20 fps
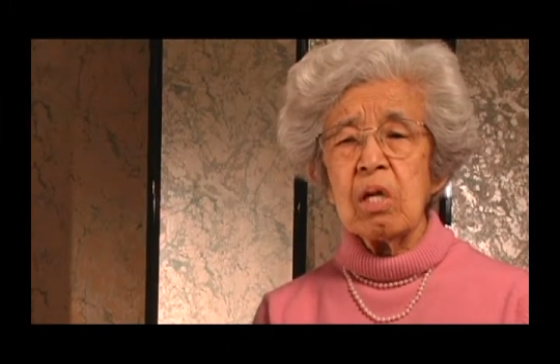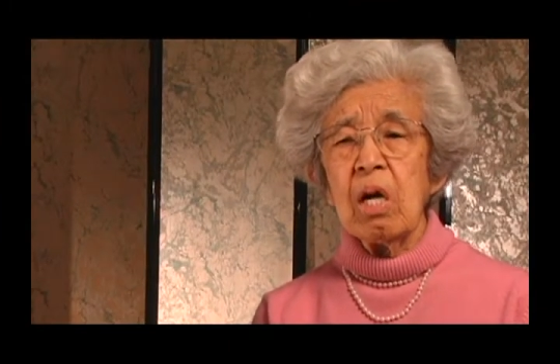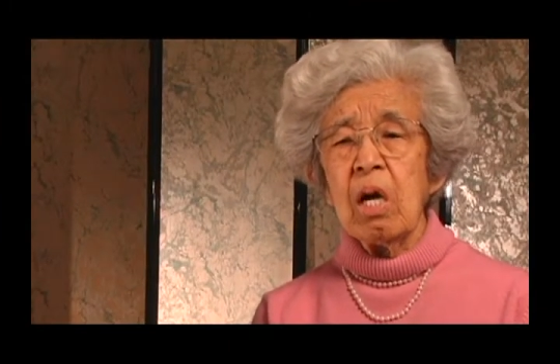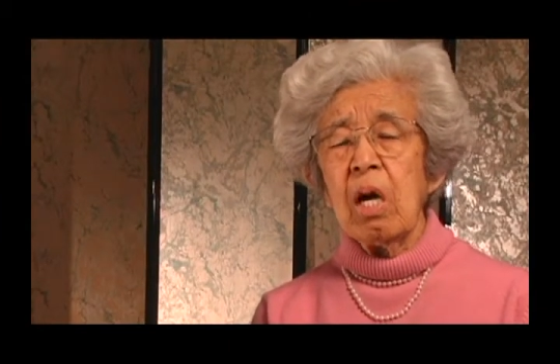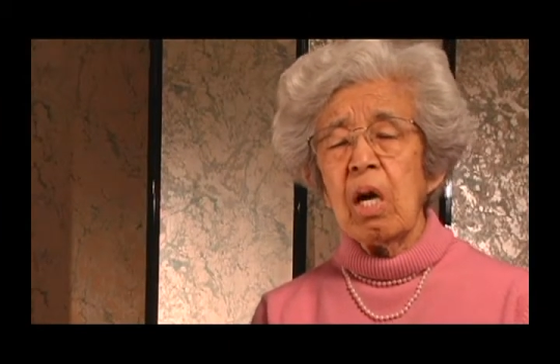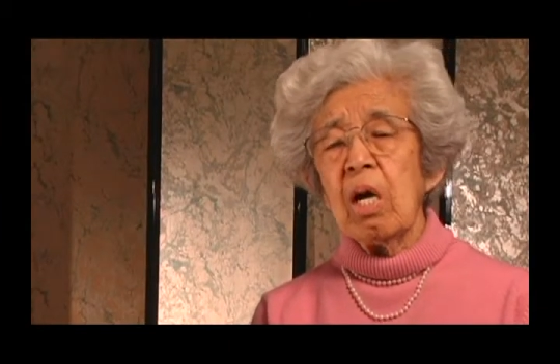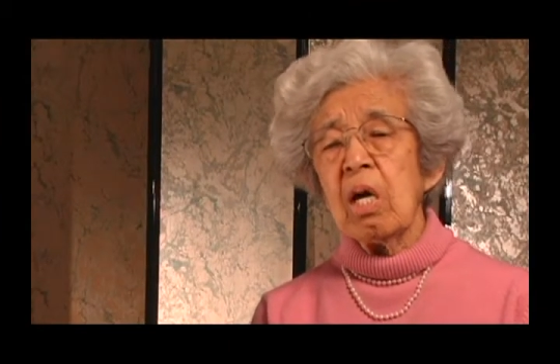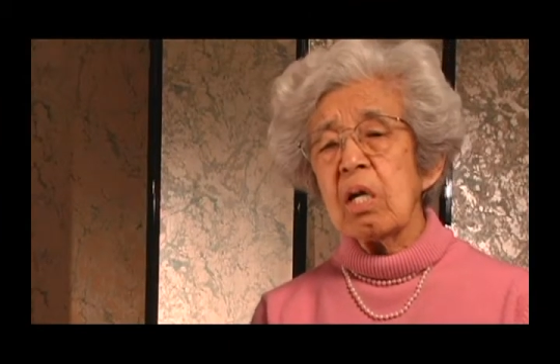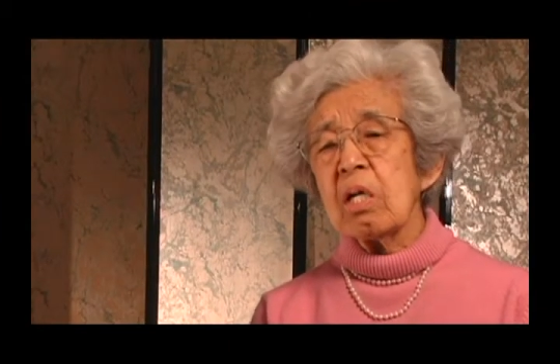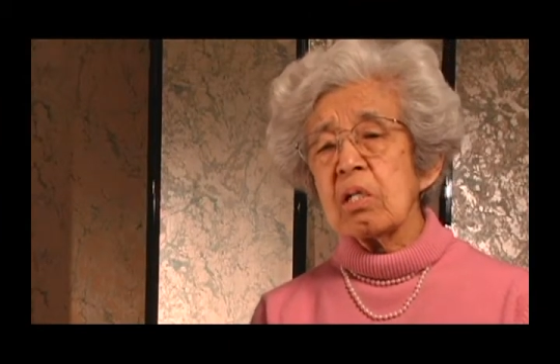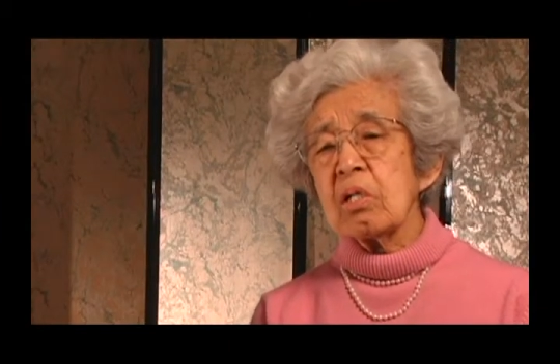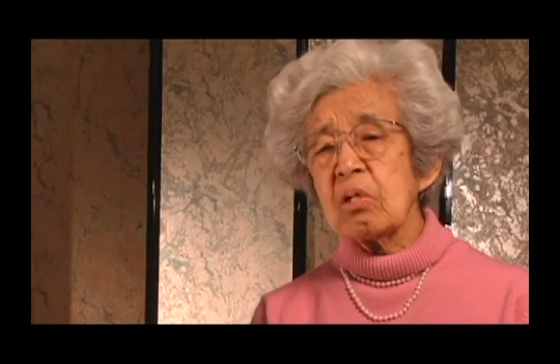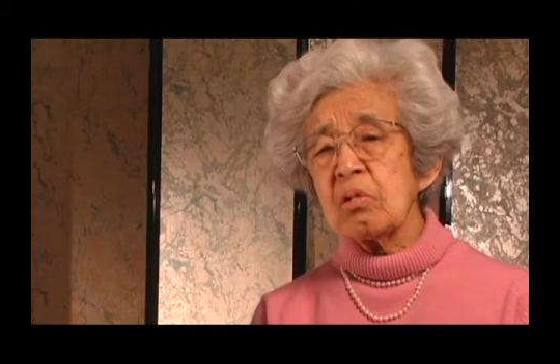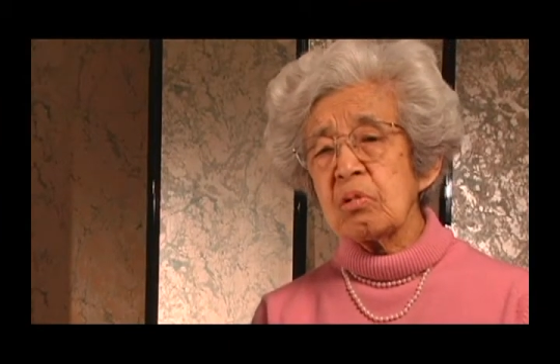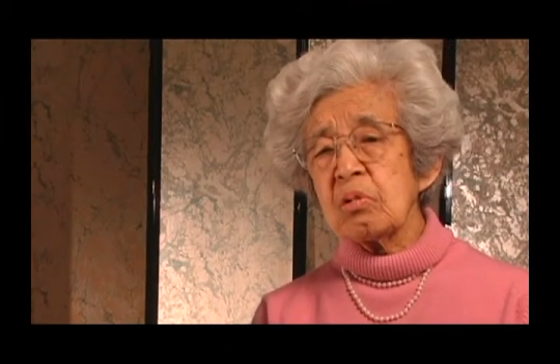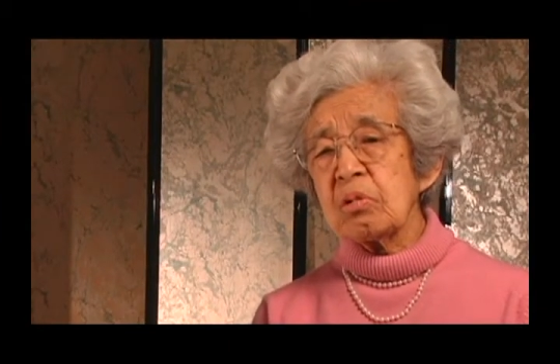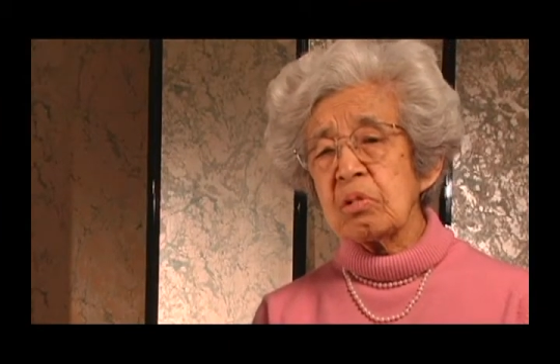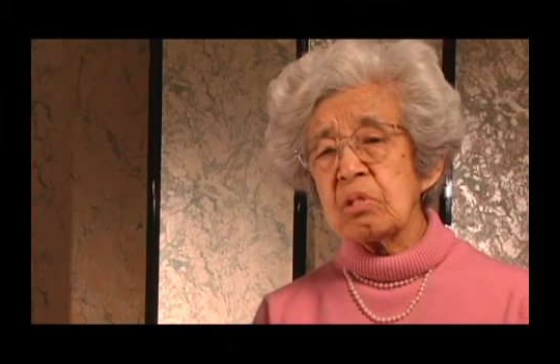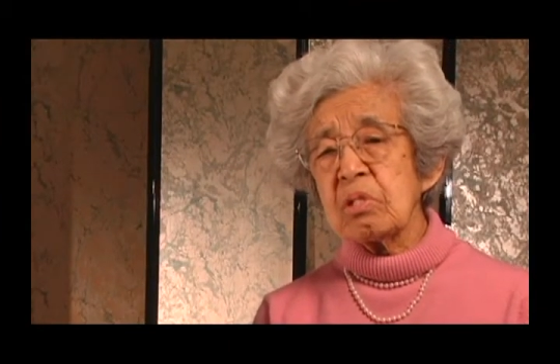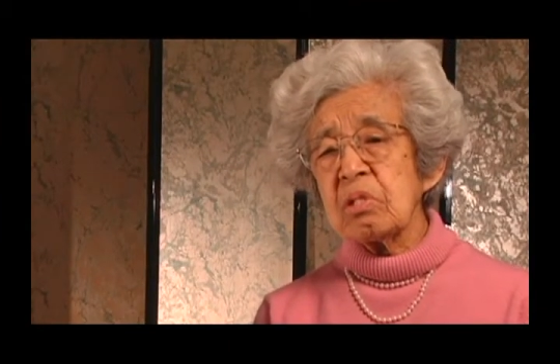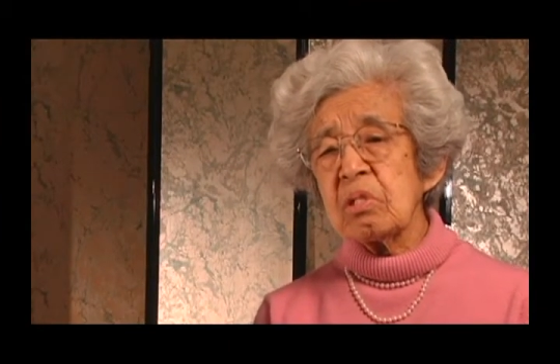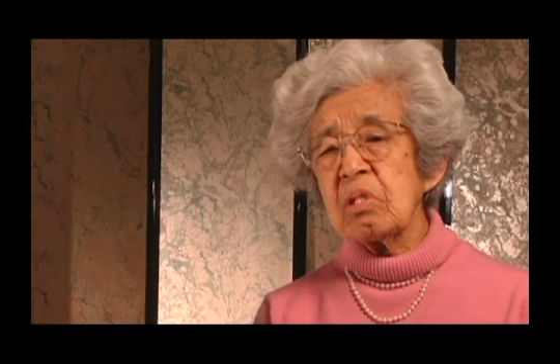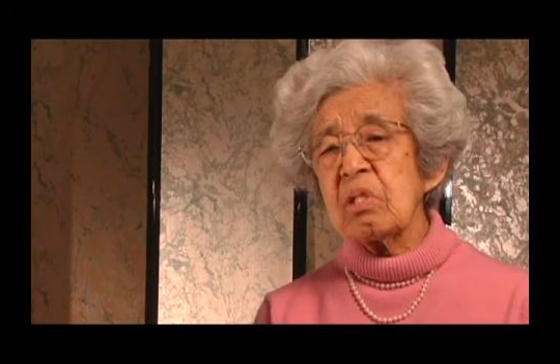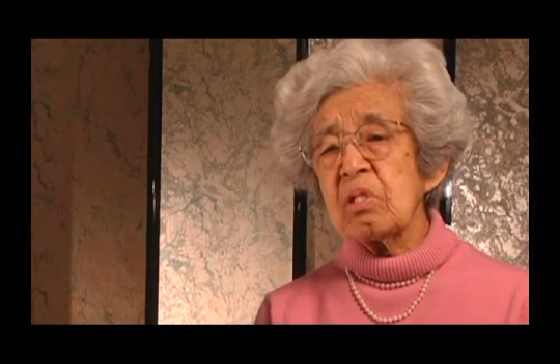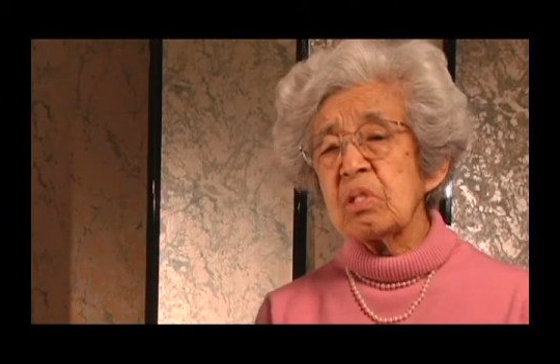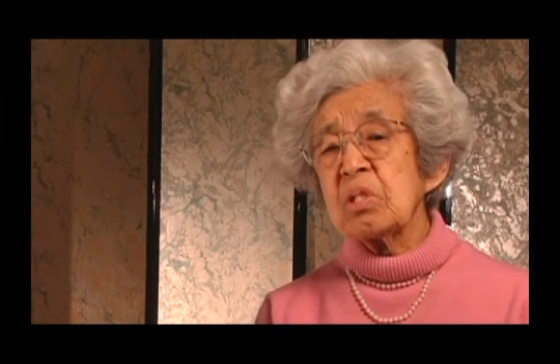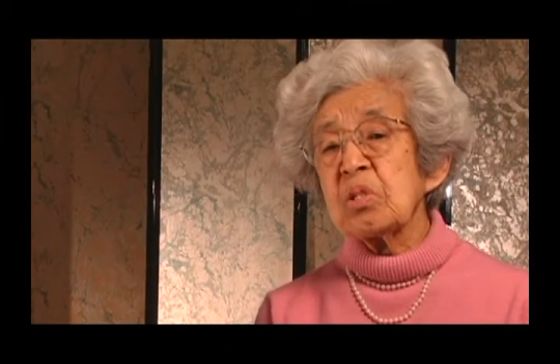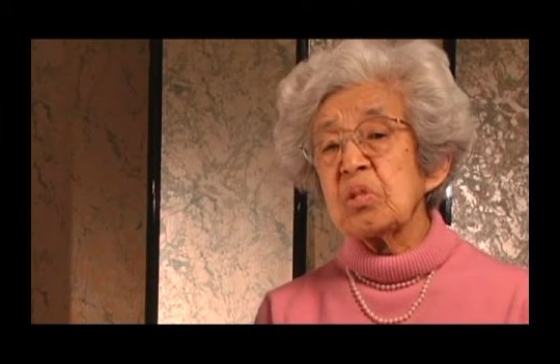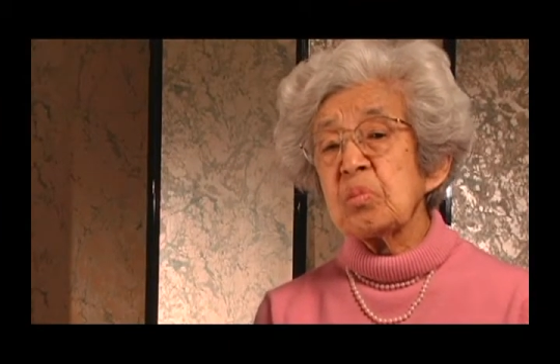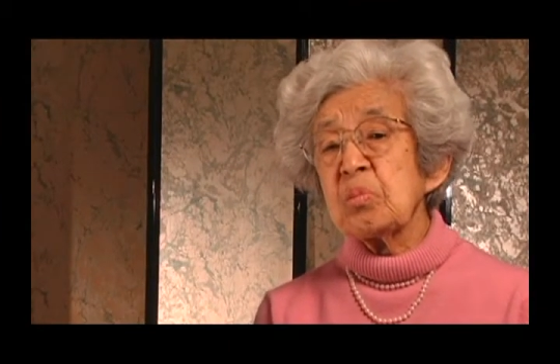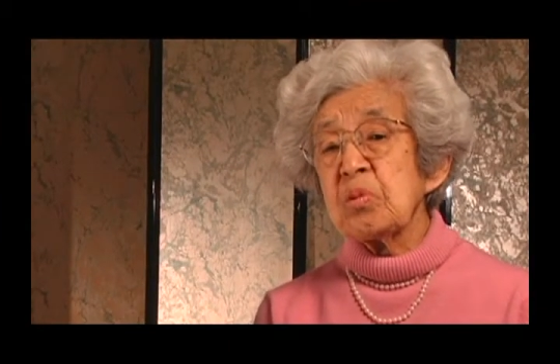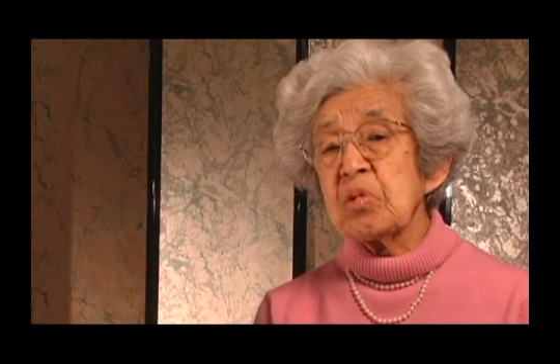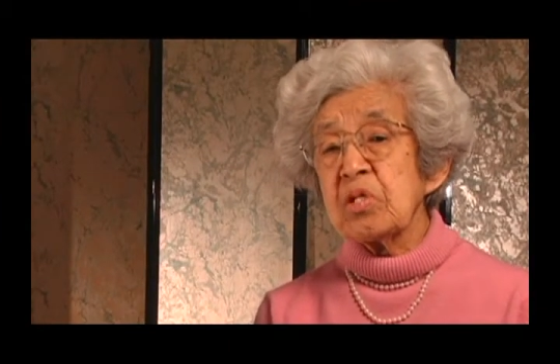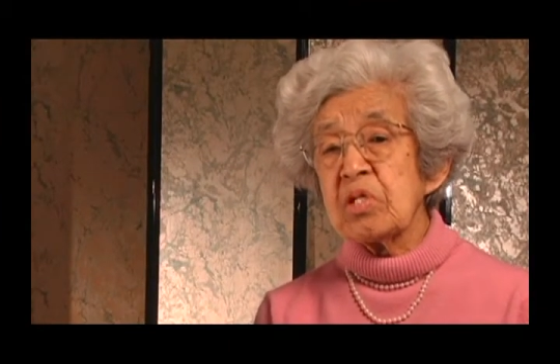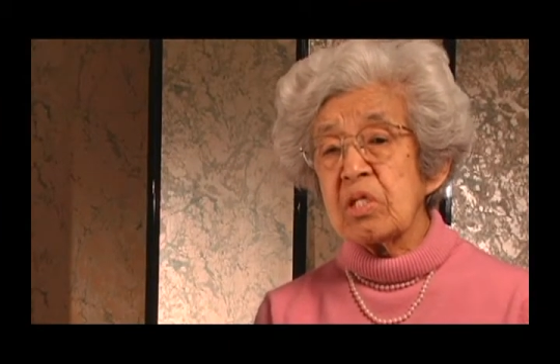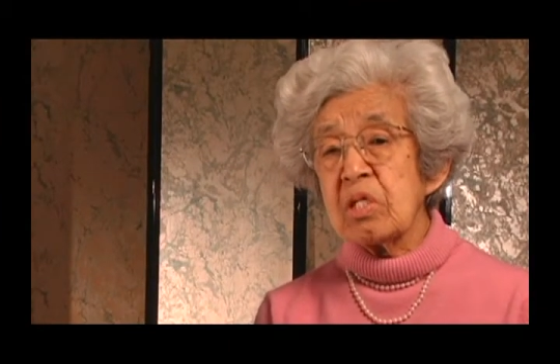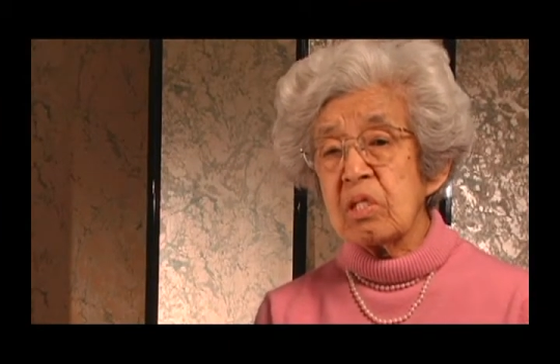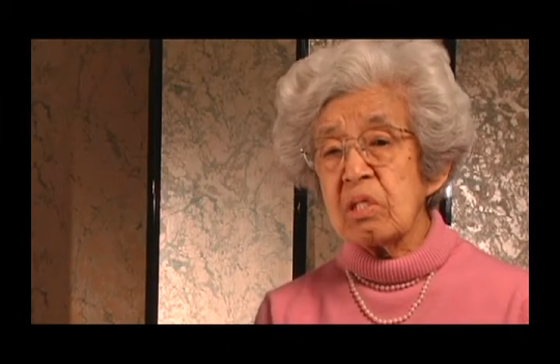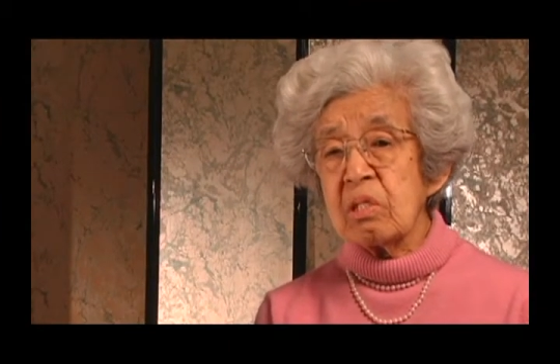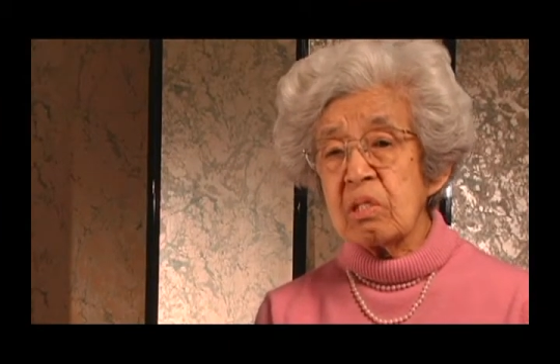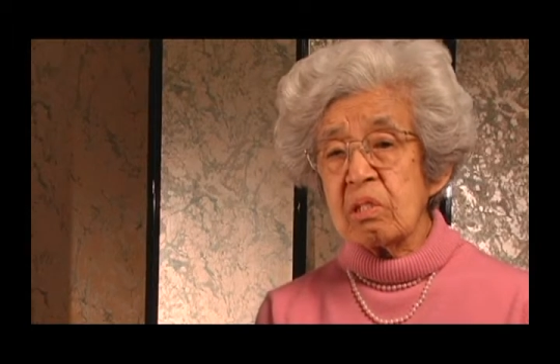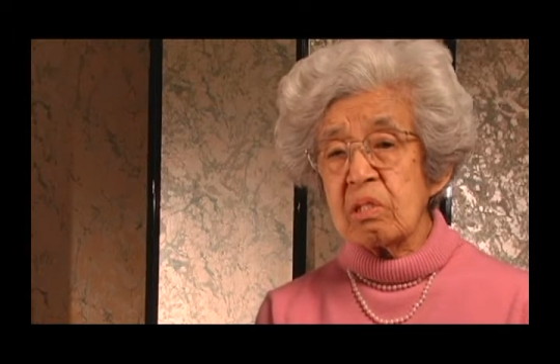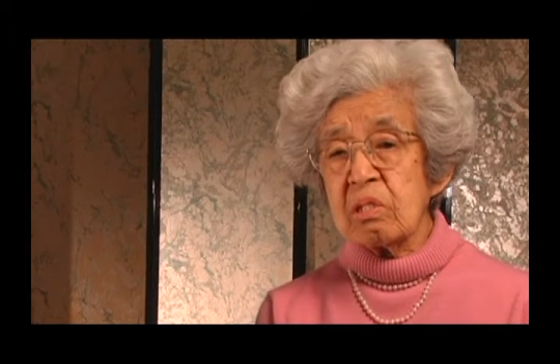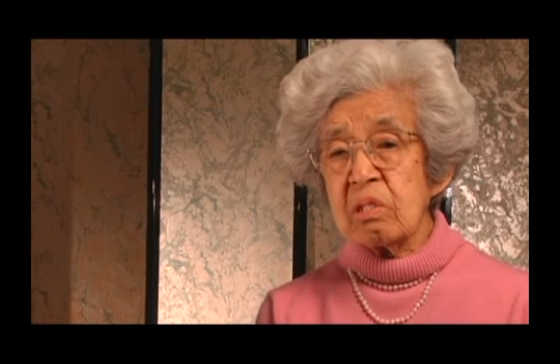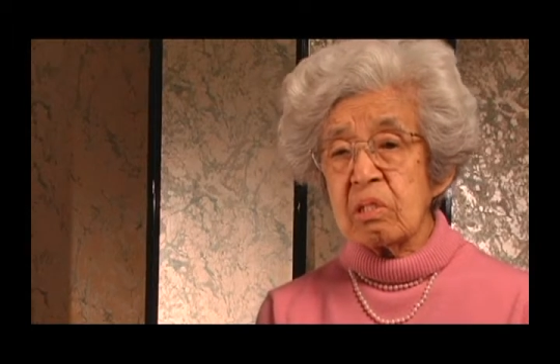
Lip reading: go to the superintendent's